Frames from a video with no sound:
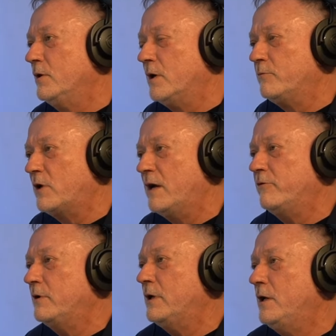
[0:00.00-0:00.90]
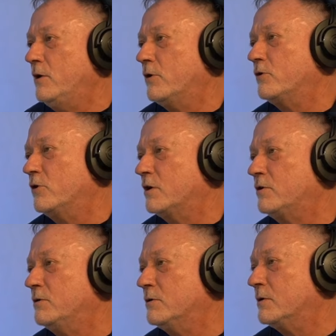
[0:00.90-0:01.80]
You know, I'm driving here to
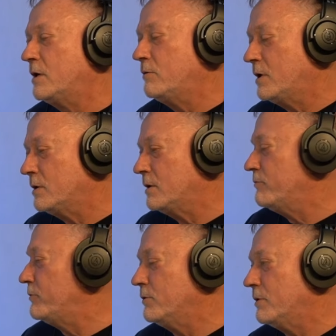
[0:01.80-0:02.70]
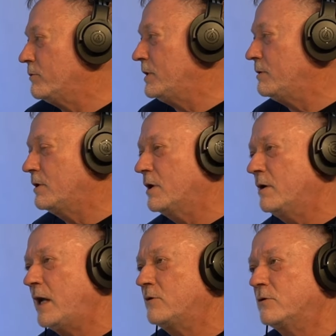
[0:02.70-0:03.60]
talk to you, and I, I love you, and we
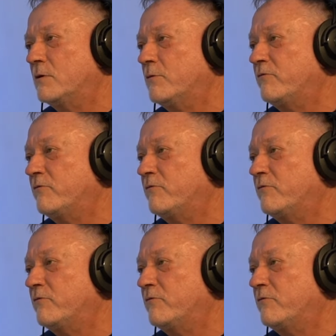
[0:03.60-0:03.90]
connect.